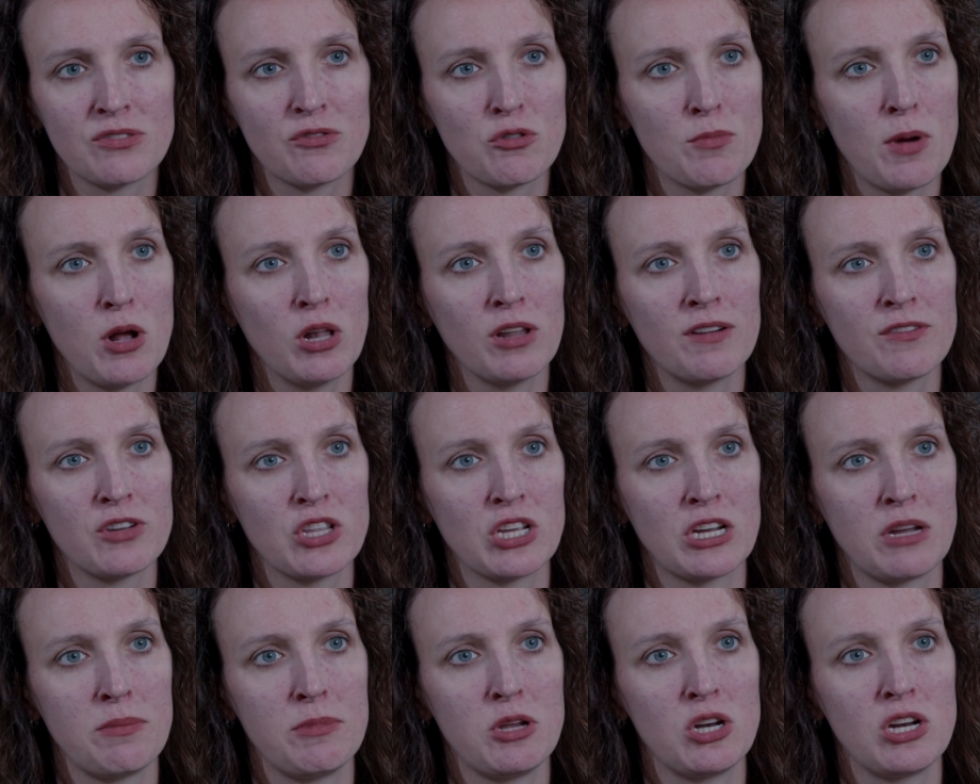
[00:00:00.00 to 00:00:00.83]
from all over
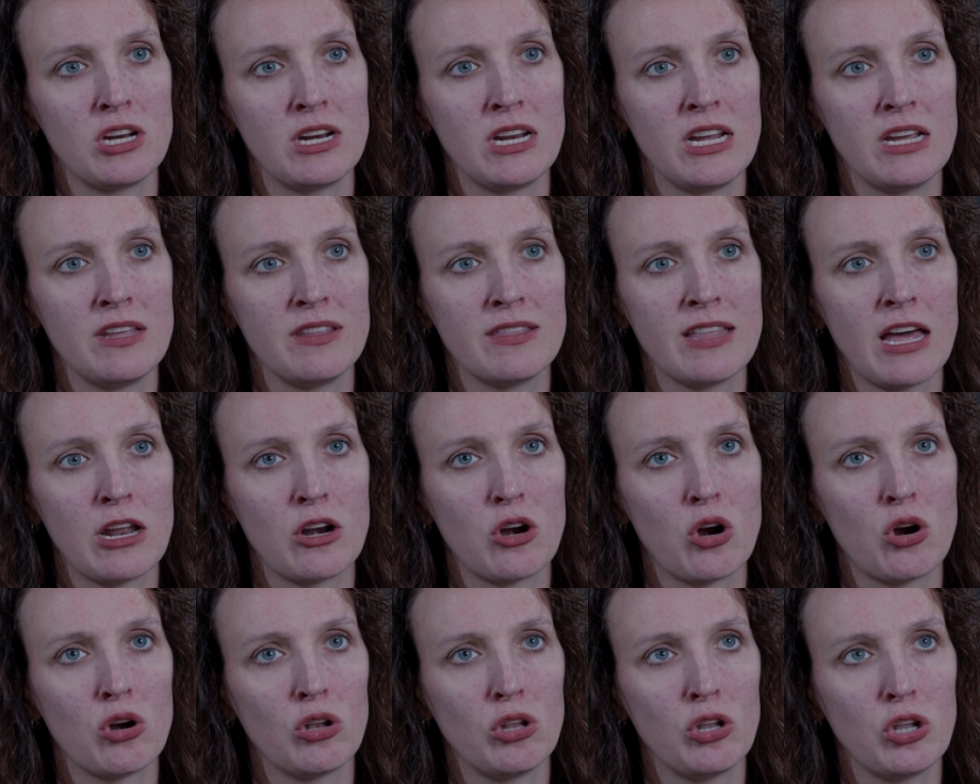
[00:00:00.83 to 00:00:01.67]
the community
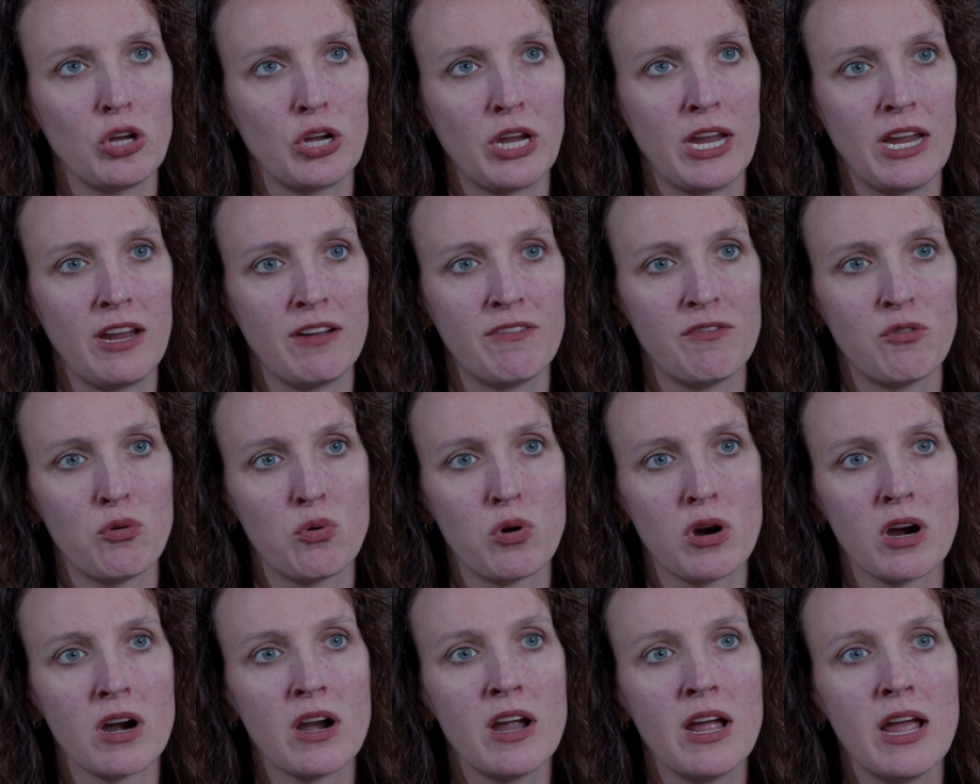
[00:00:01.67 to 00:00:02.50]
that are looking
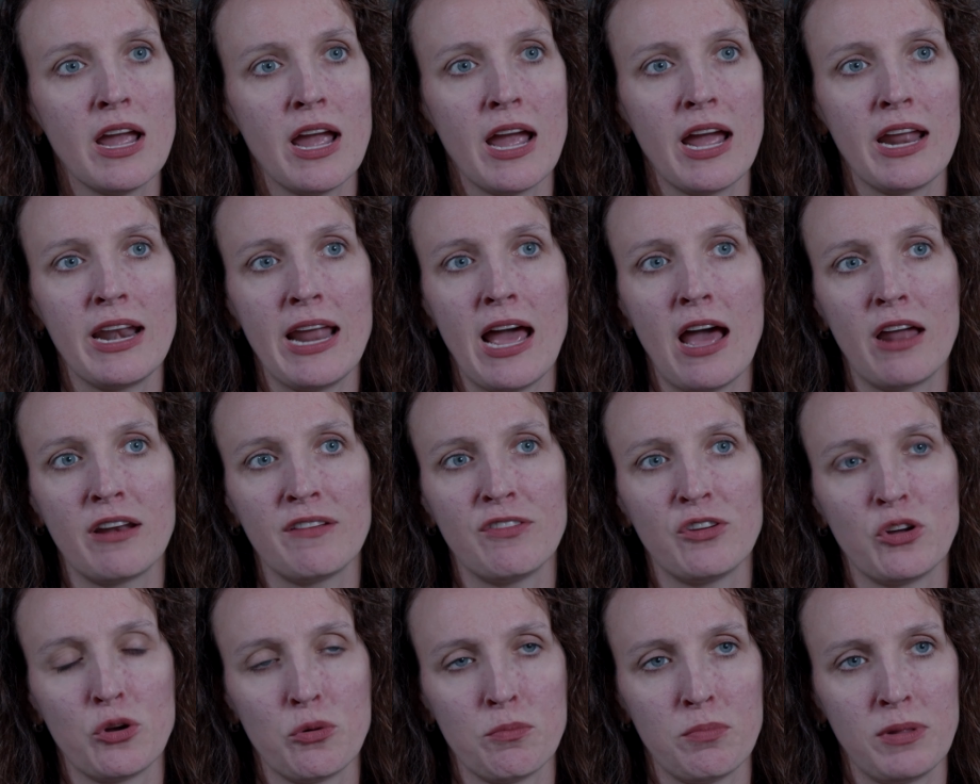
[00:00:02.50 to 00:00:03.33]
for an
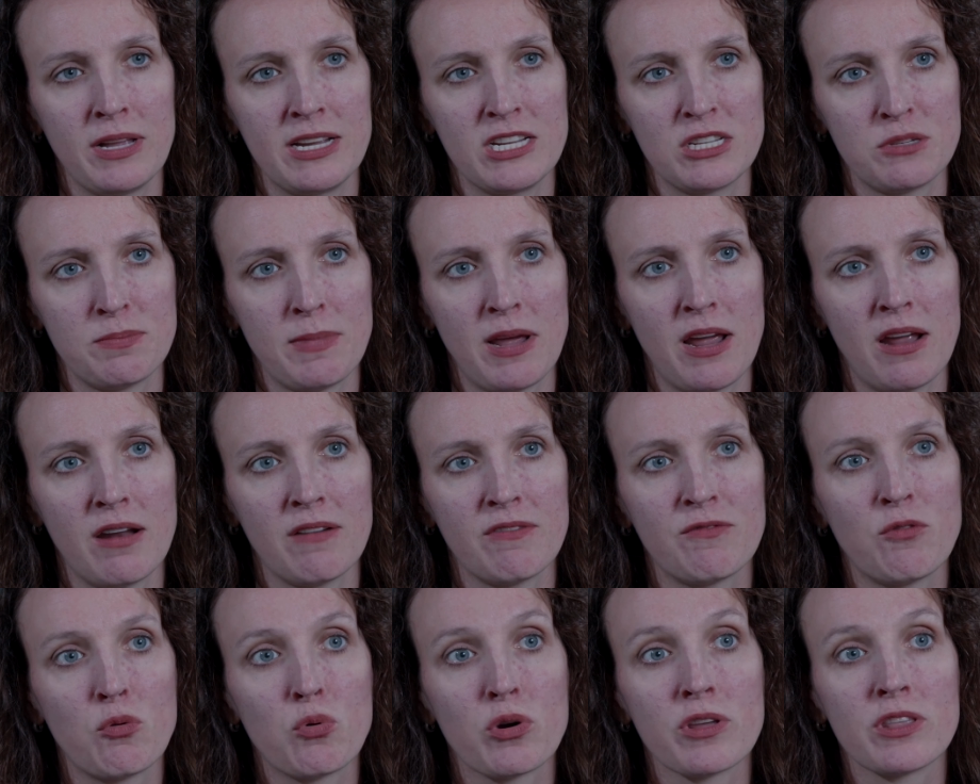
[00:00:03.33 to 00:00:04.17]
out-of-home placement
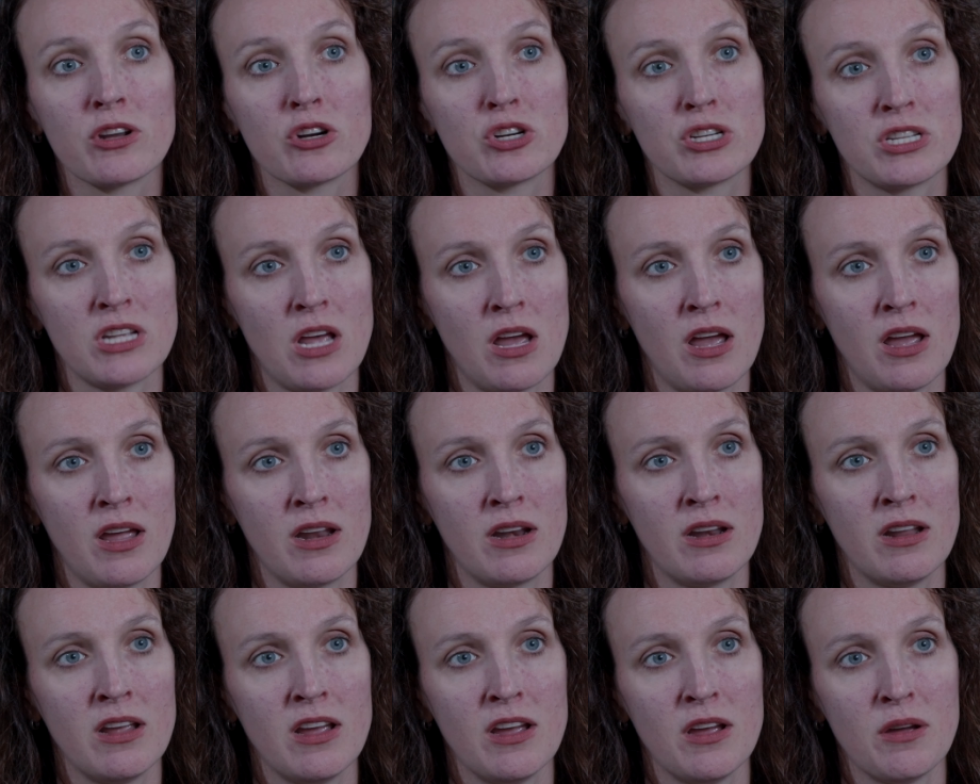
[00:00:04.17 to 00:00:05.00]
for their
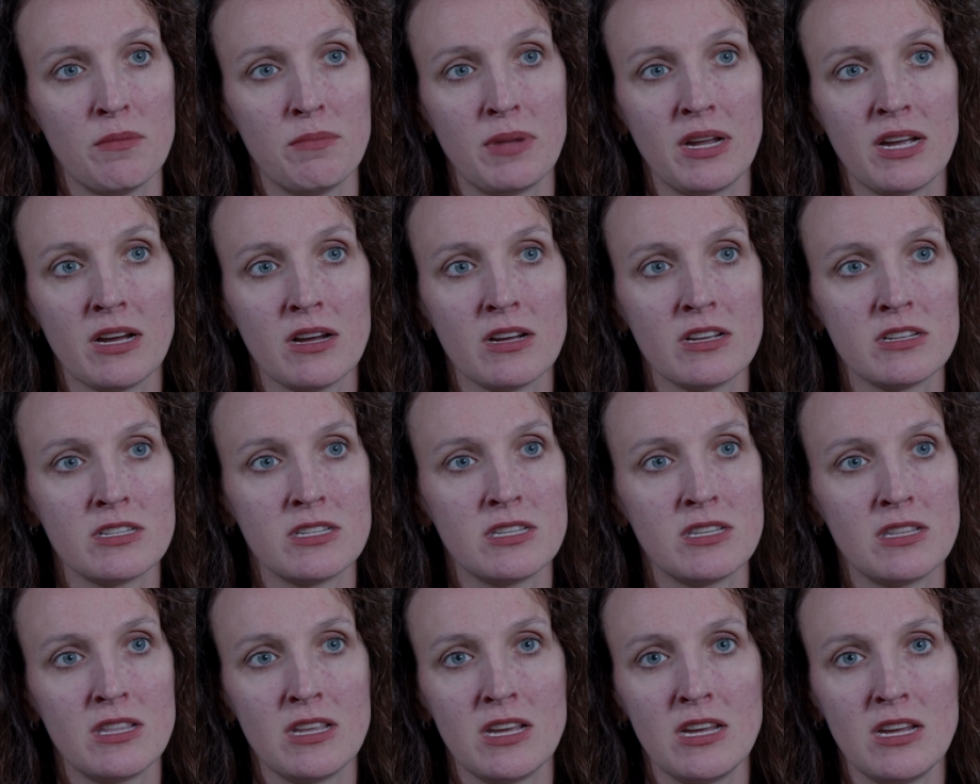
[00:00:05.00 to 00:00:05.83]
son
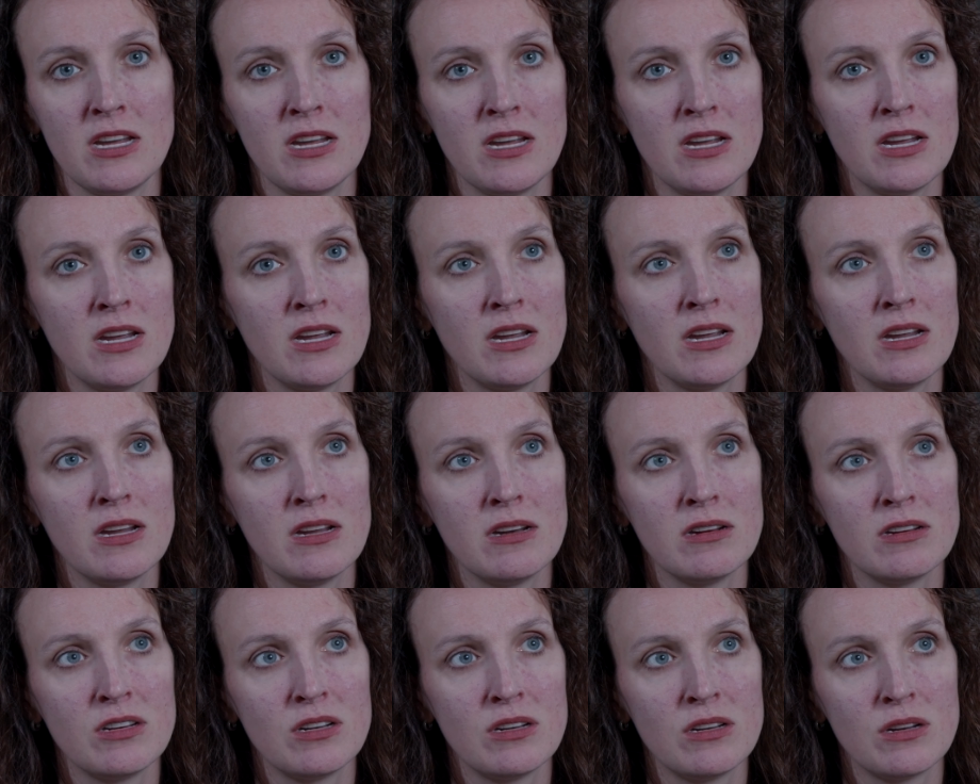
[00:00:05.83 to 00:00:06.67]
because the
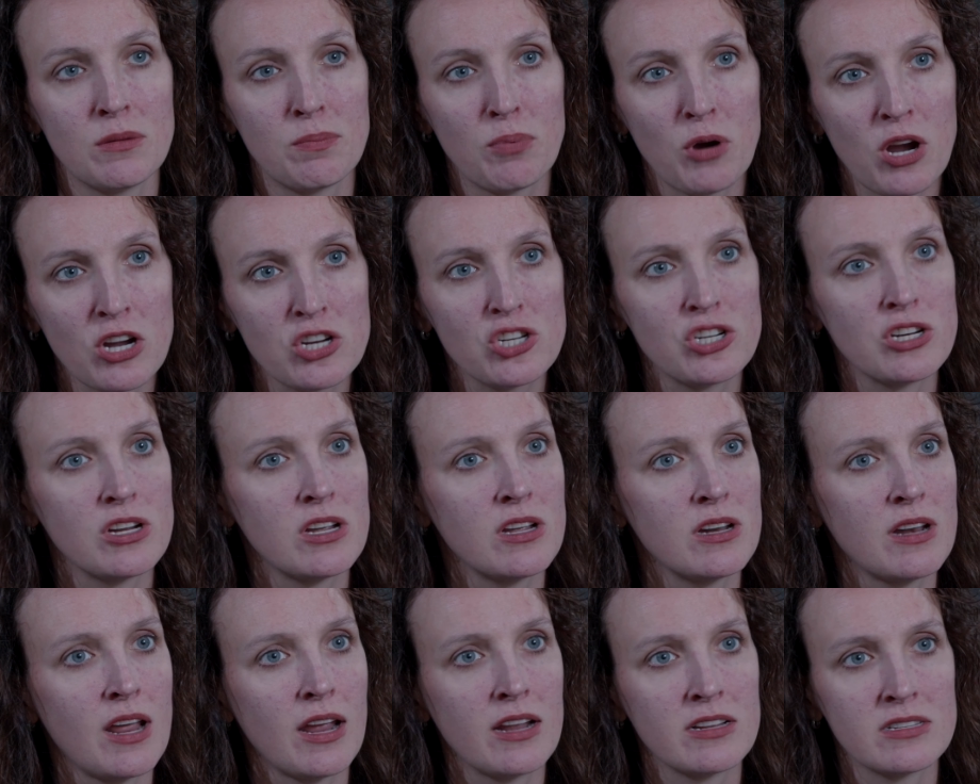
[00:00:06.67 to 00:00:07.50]

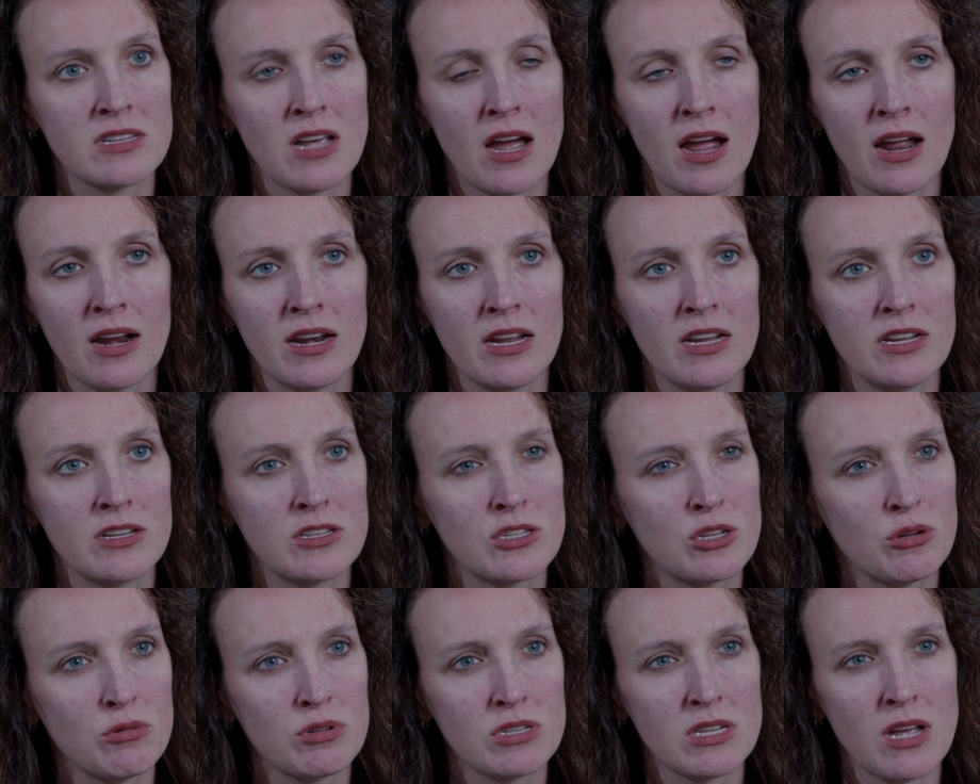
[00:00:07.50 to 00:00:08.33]
depression, anxiety,
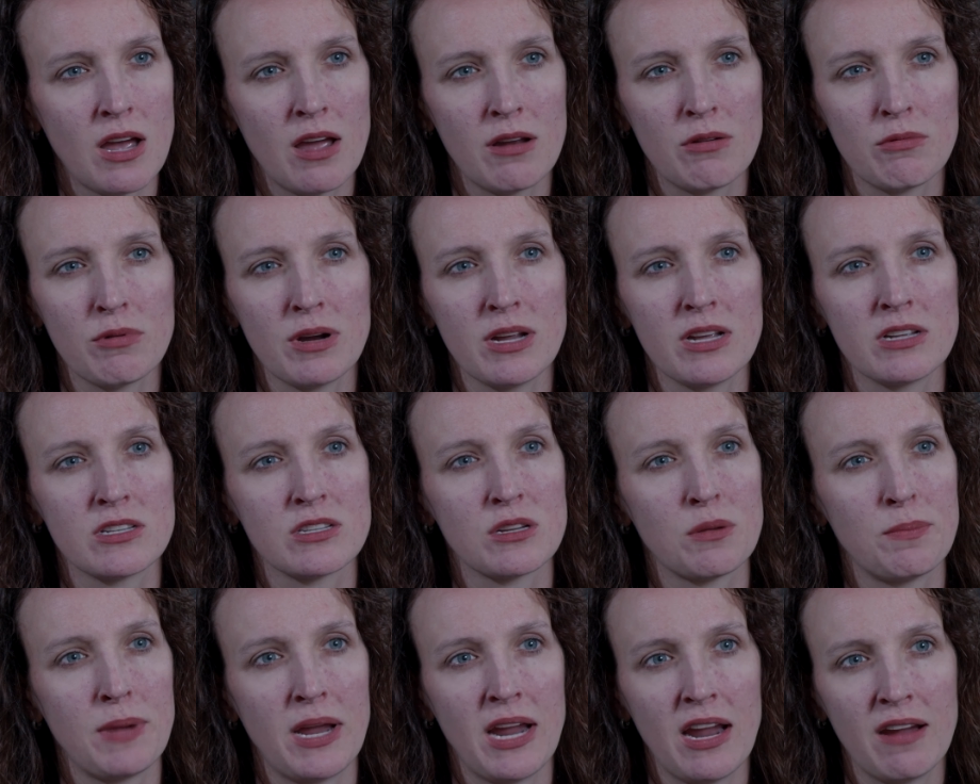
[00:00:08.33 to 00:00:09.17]
suicide
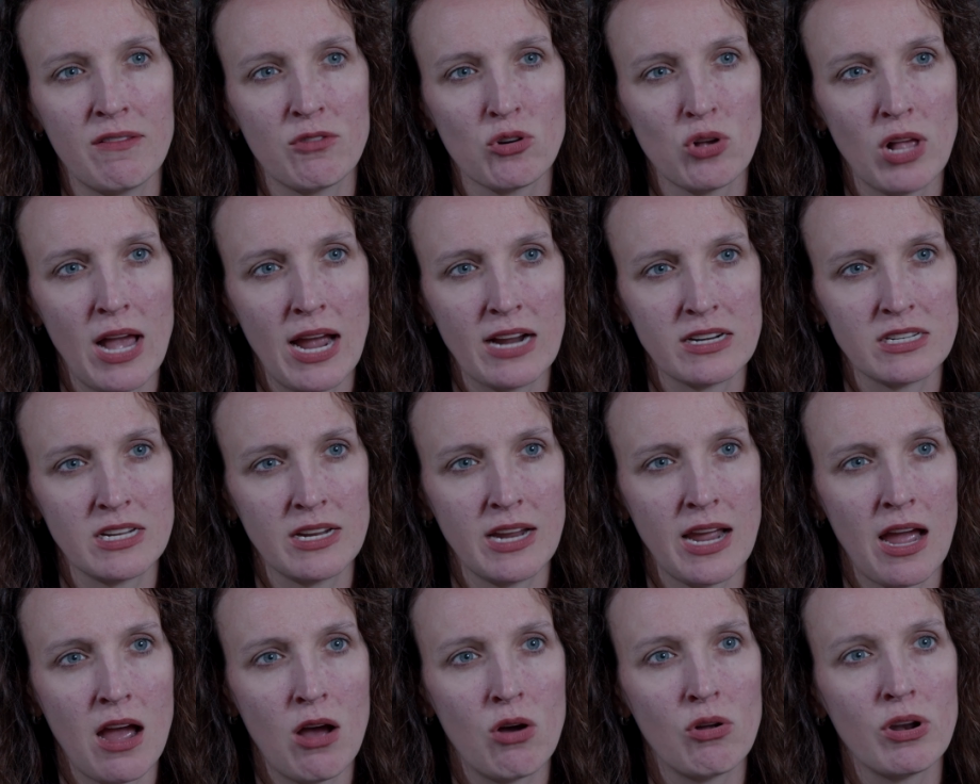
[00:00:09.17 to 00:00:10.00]
risk, behavioral
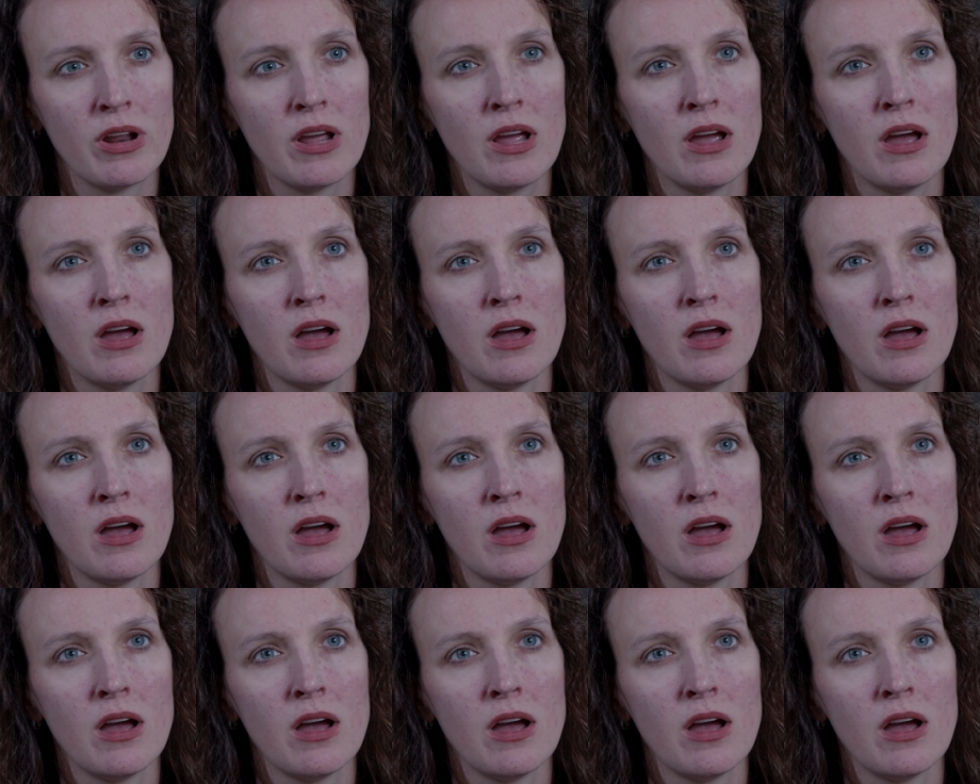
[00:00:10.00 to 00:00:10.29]
acting out,